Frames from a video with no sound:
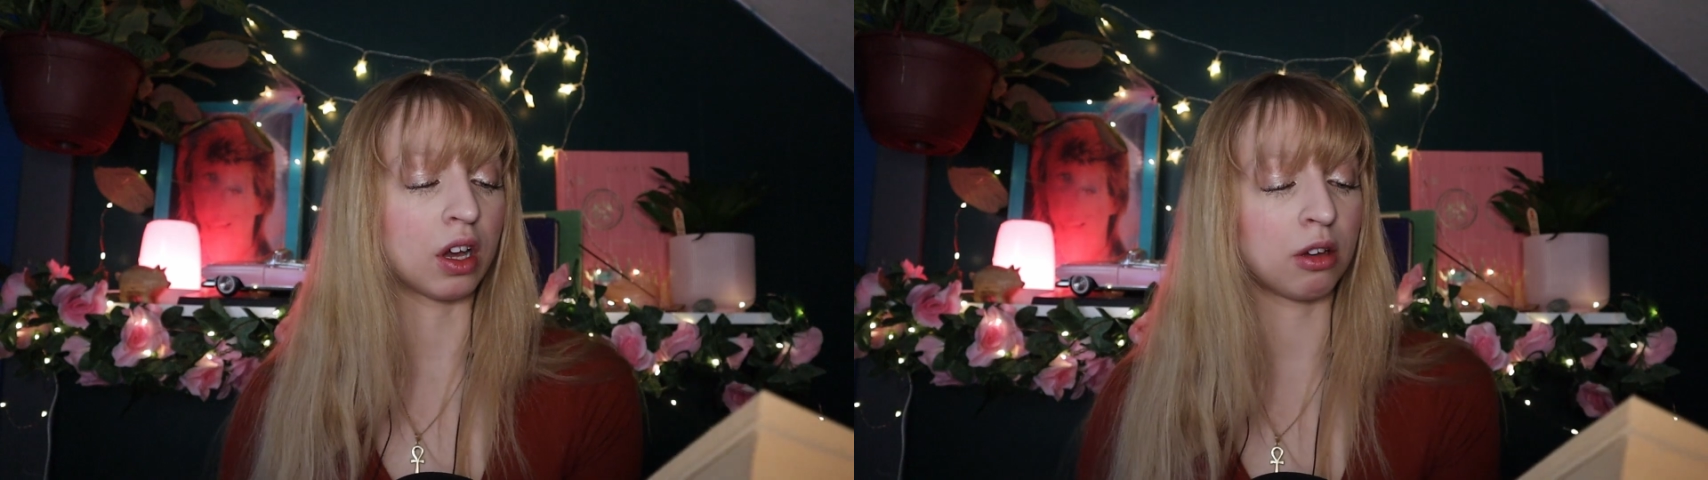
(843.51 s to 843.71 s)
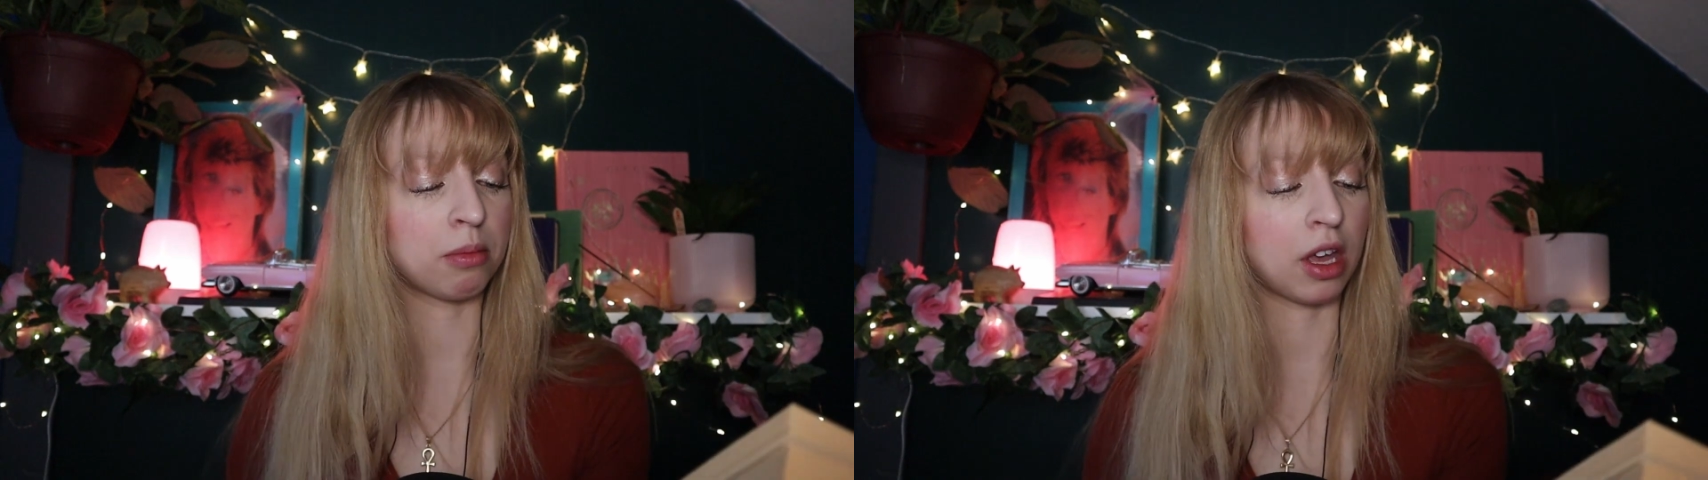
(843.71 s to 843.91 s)

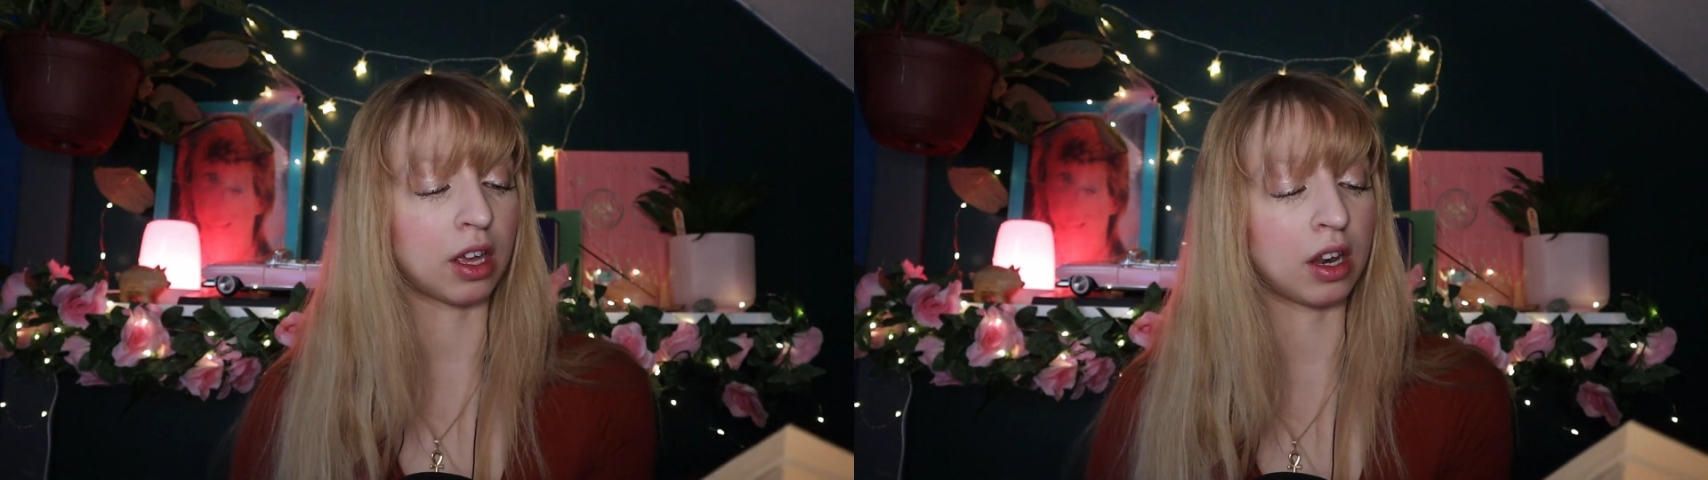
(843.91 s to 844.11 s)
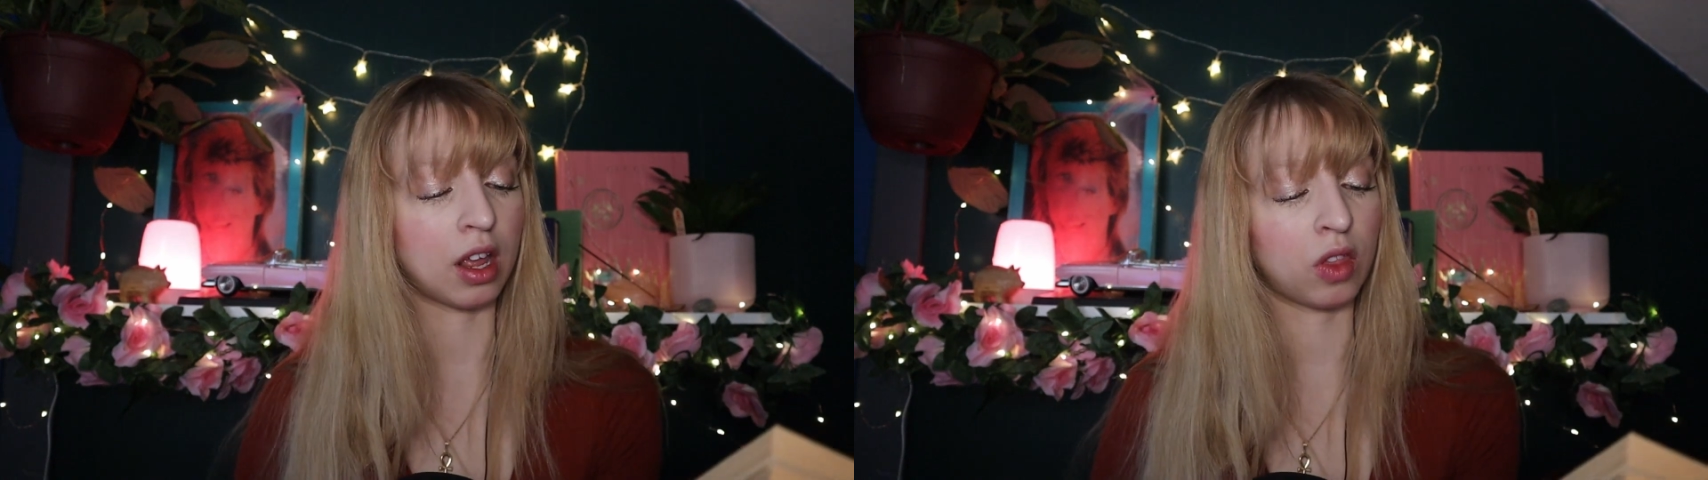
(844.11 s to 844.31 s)
young
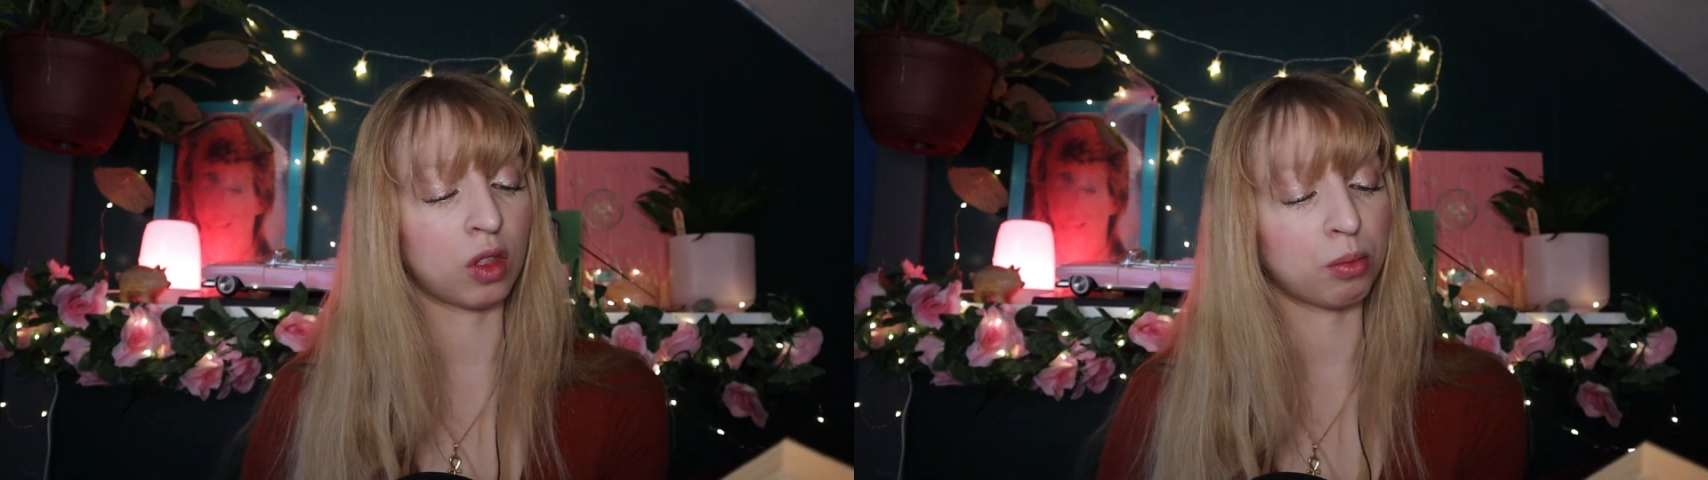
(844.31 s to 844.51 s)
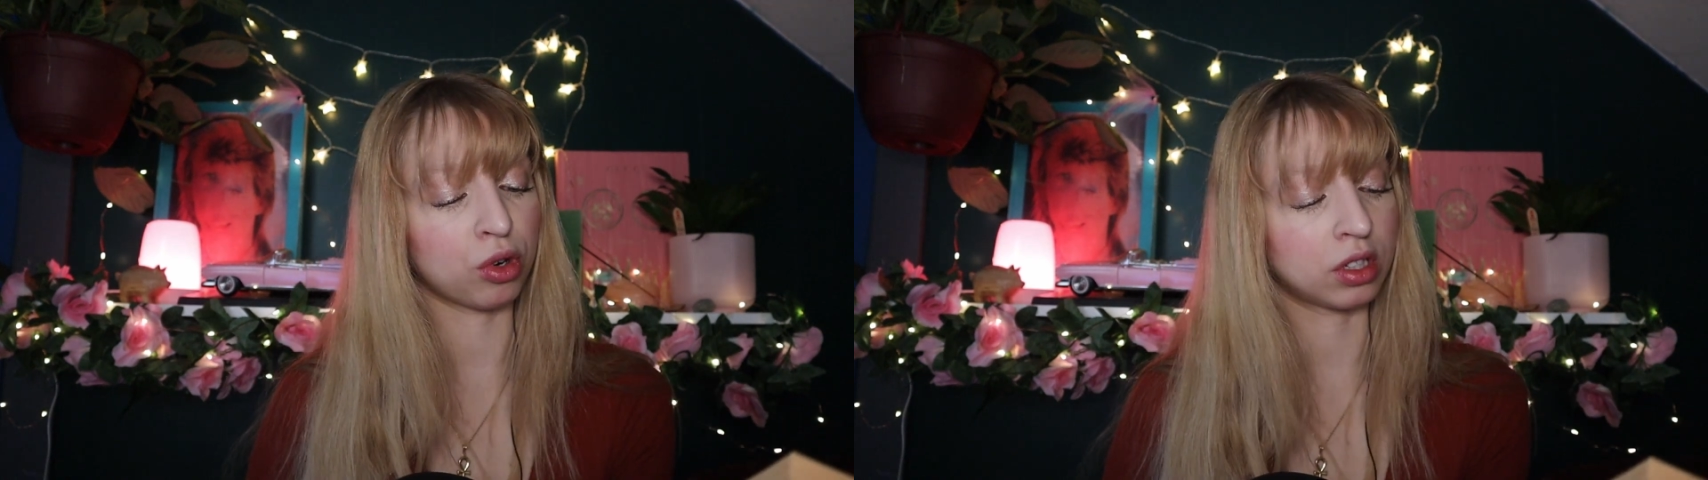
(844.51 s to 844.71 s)
man
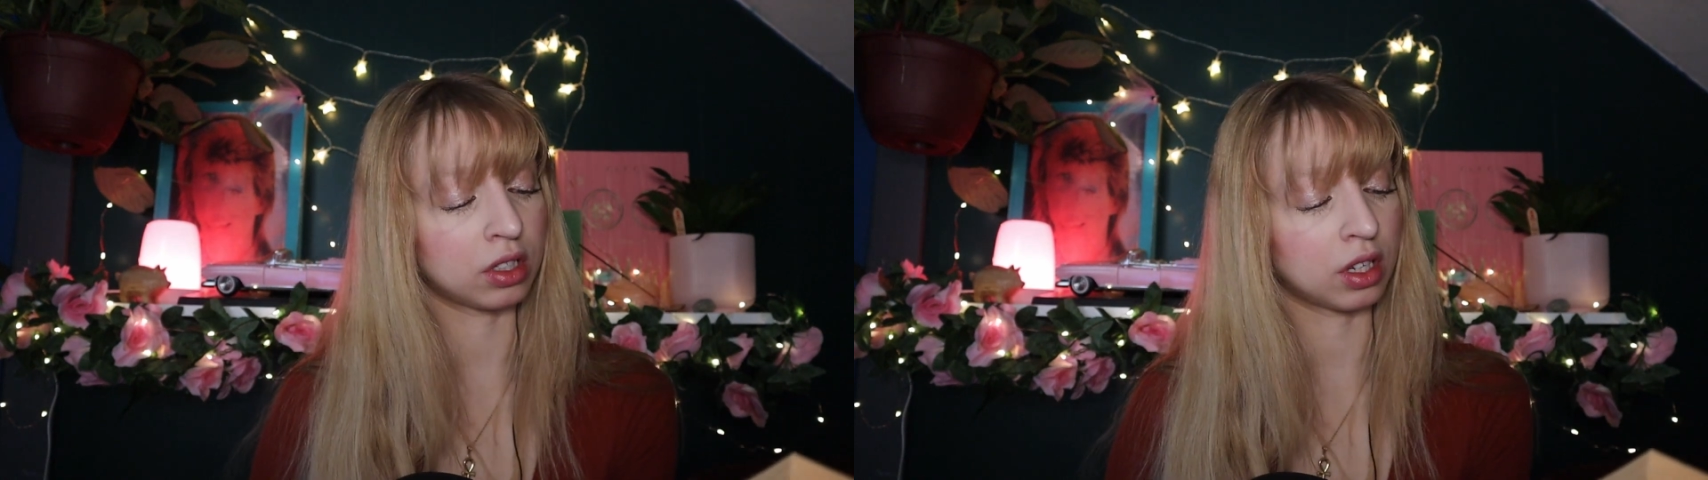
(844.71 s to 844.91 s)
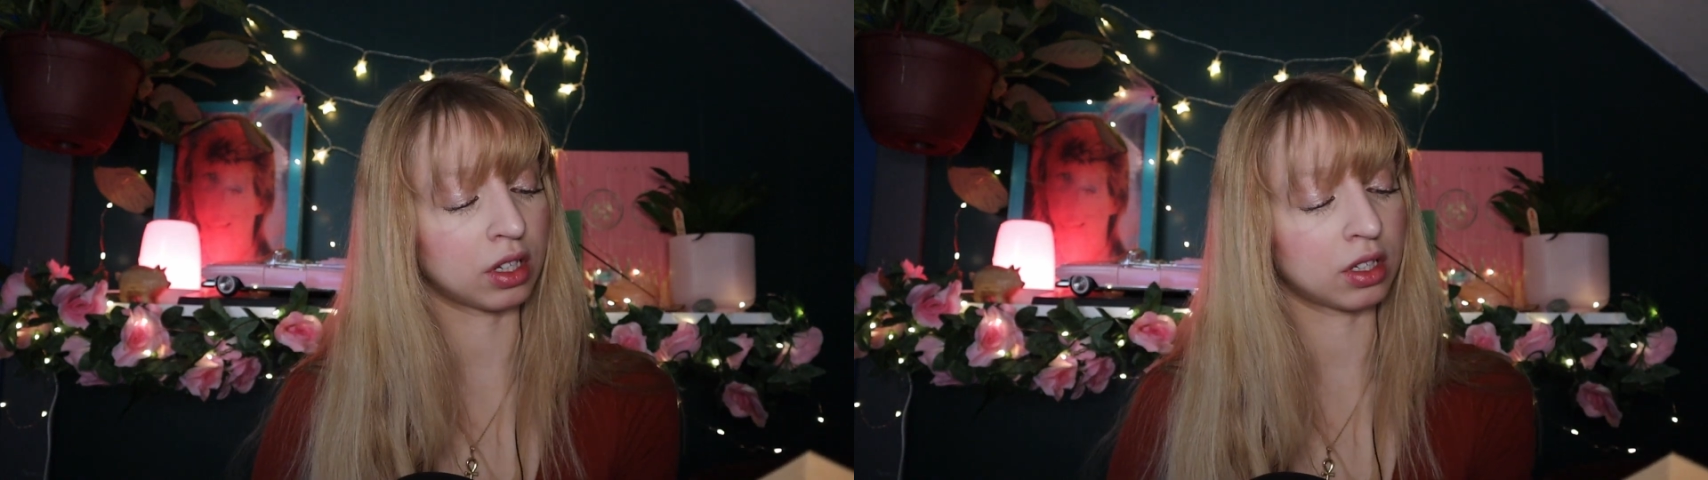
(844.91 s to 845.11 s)
and the
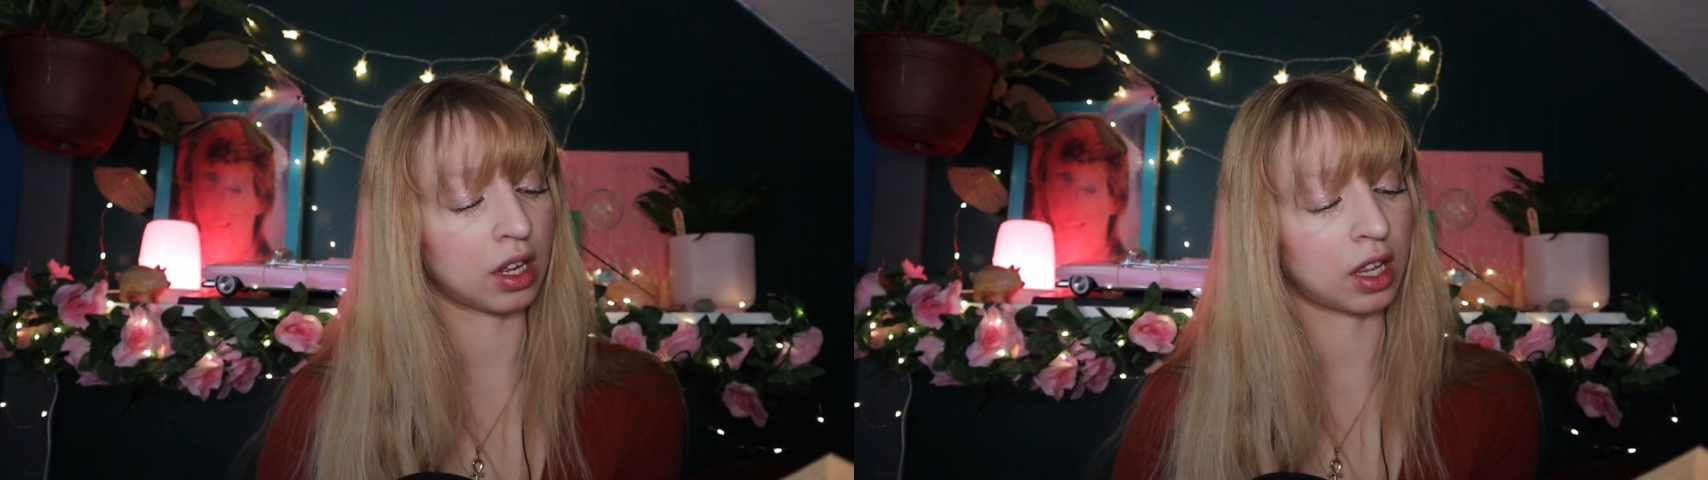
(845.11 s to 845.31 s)
princess,